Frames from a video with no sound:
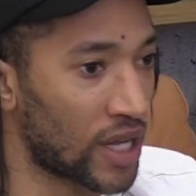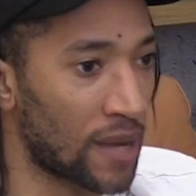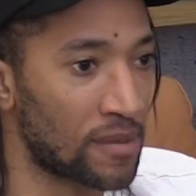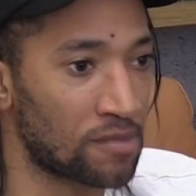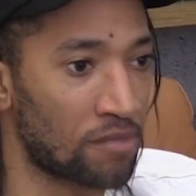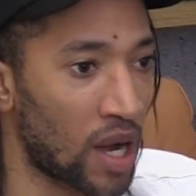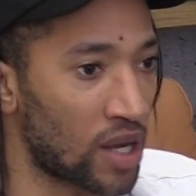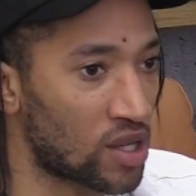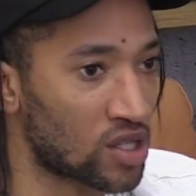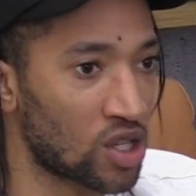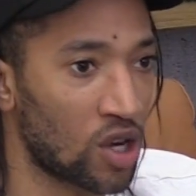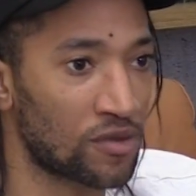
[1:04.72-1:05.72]
a.m. by
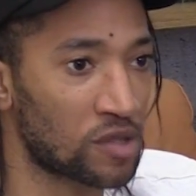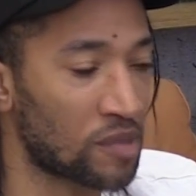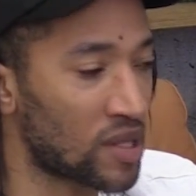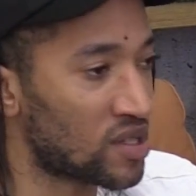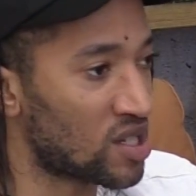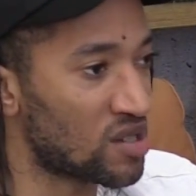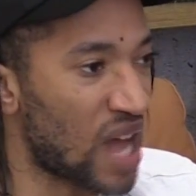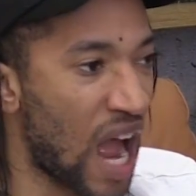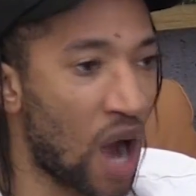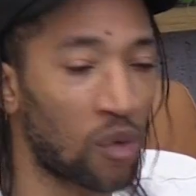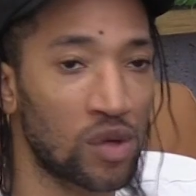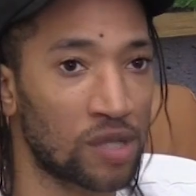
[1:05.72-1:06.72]
herself, spending
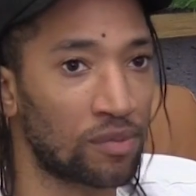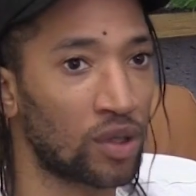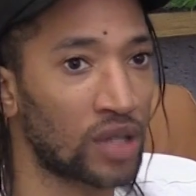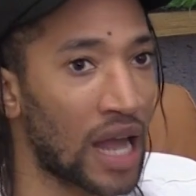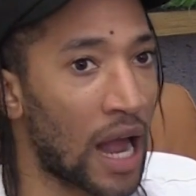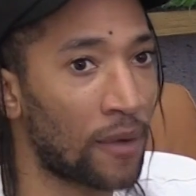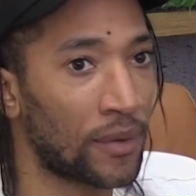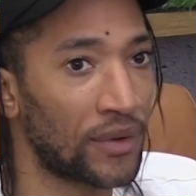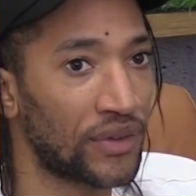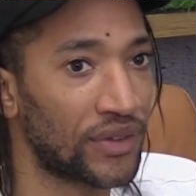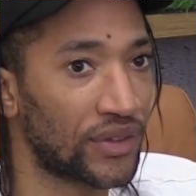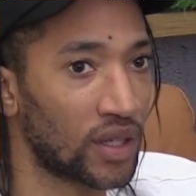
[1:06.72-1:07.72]
hours upon
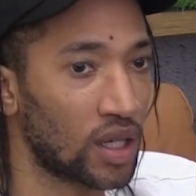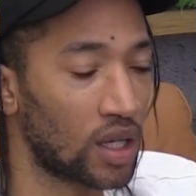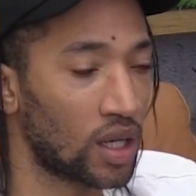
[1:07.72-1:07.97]
hours